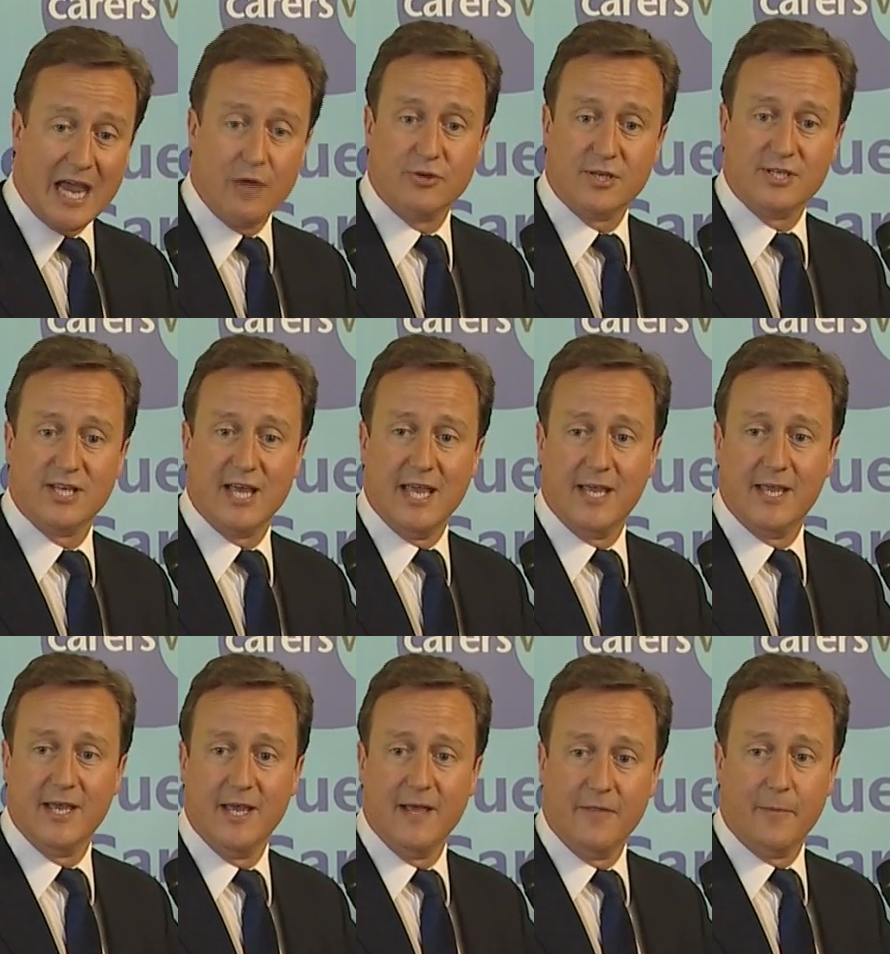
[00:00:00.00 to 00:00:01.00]
how to
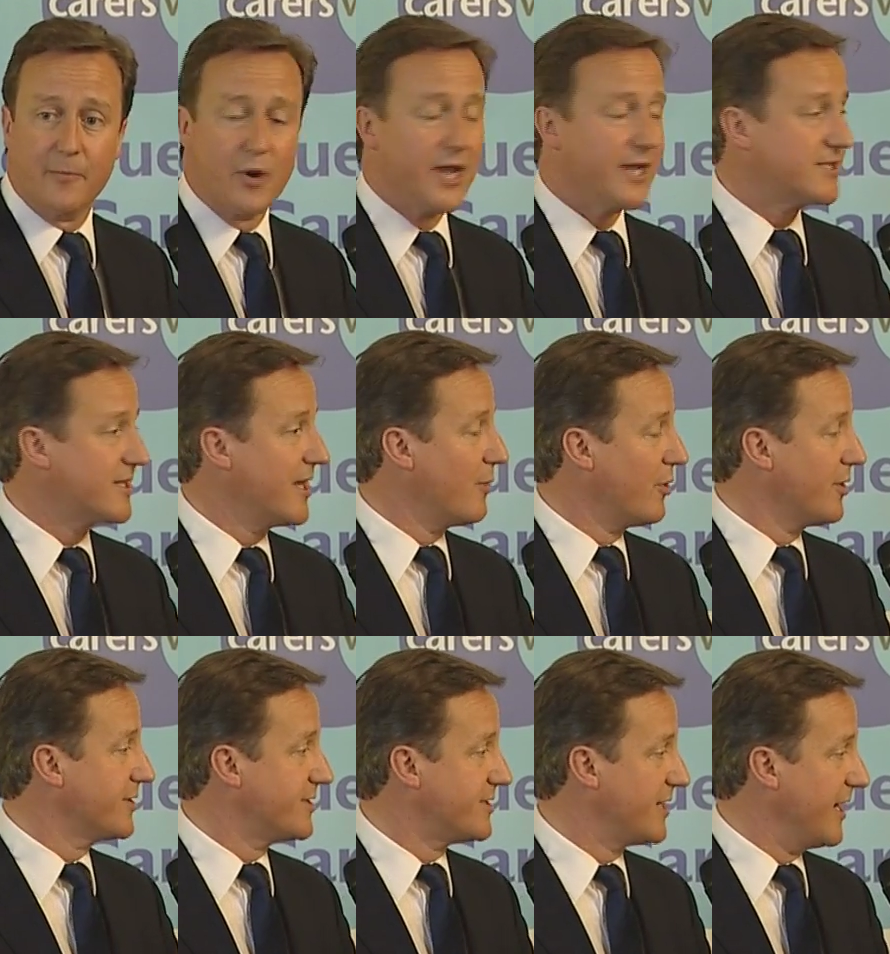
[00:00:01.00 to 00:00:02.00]
take the breaks they
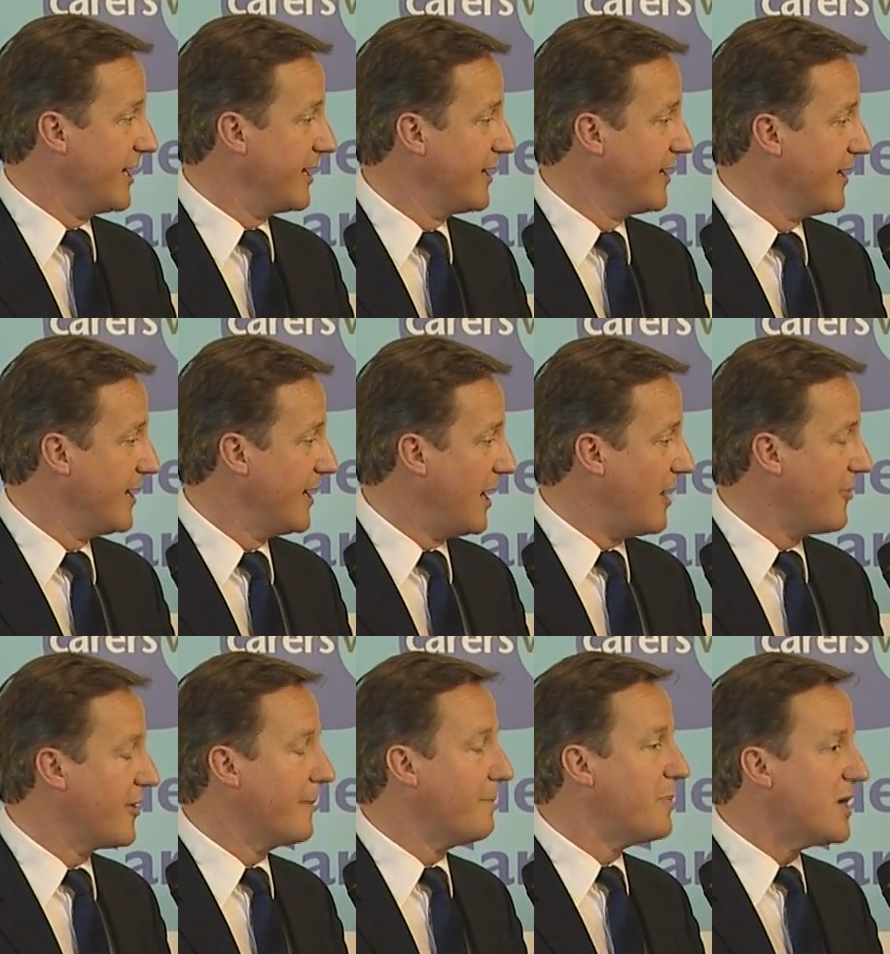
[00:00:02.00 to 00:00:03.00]
want to take. I
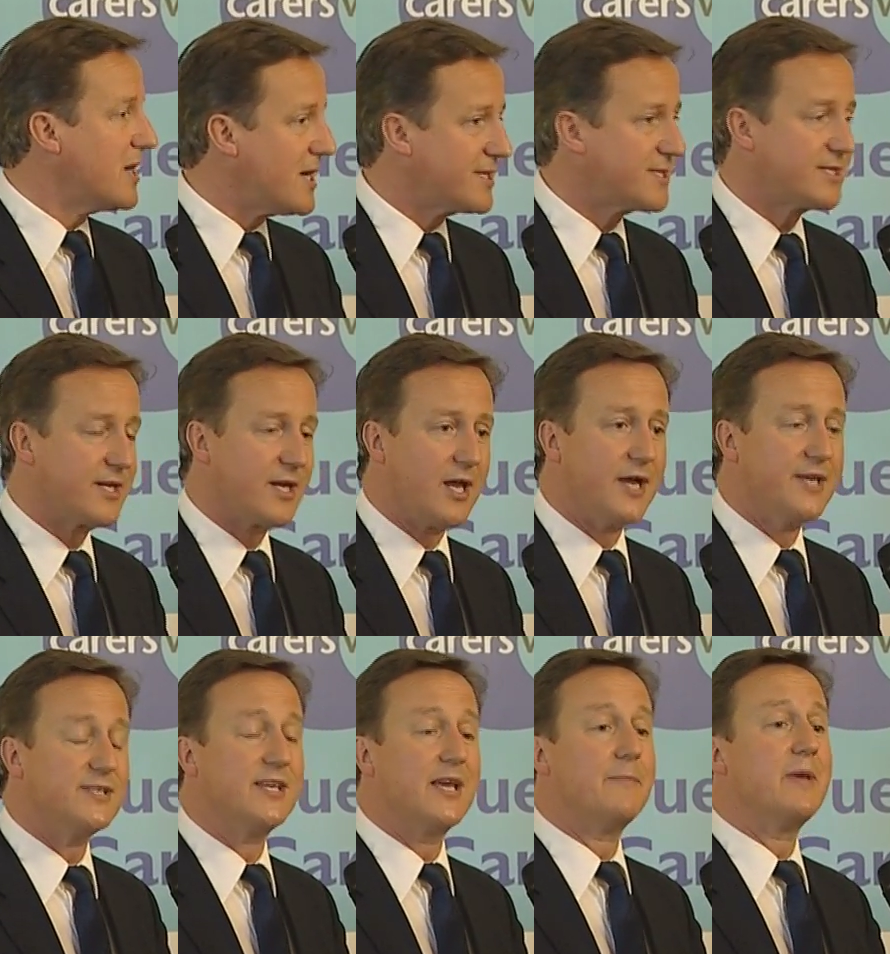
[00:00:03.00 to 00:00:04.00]
think
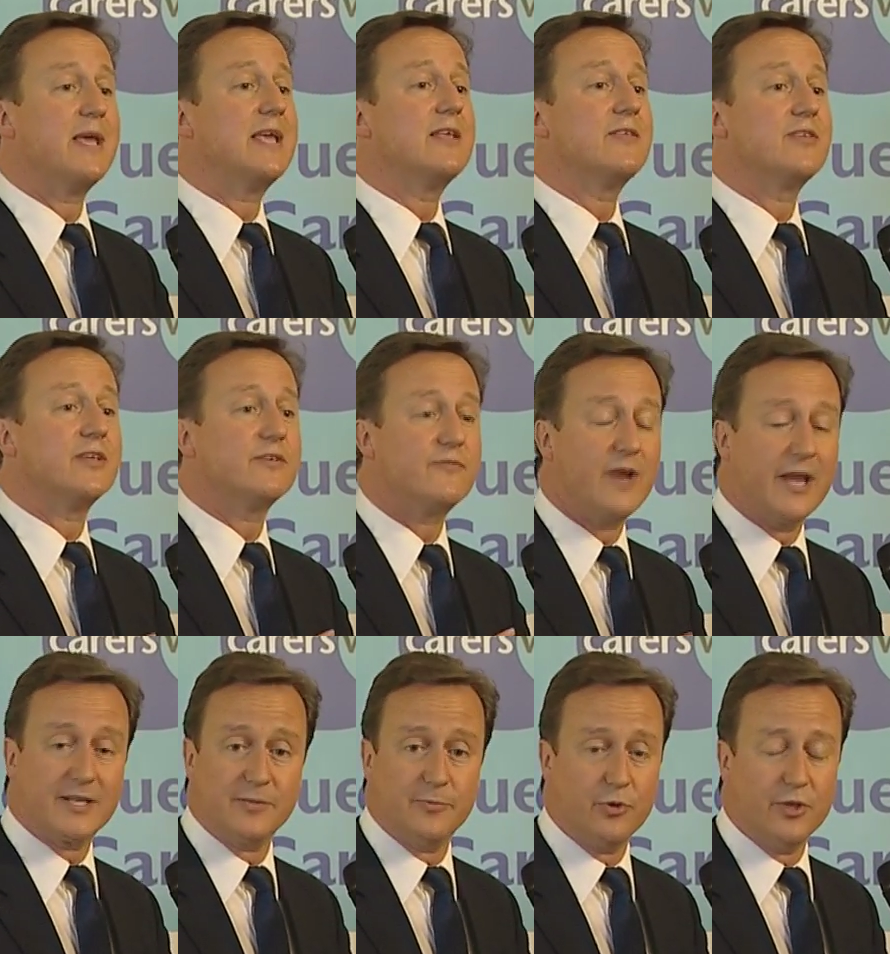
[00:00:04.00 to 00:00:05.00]
personalising and making things
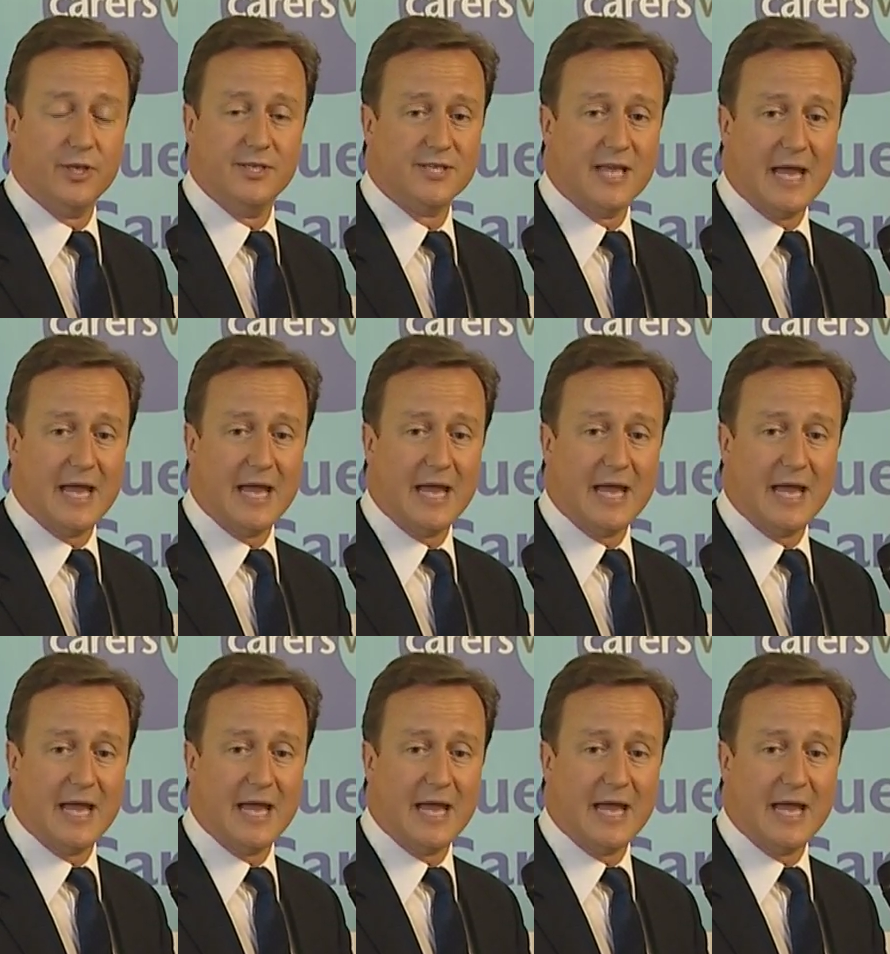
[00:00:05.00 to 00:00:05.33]
flexible is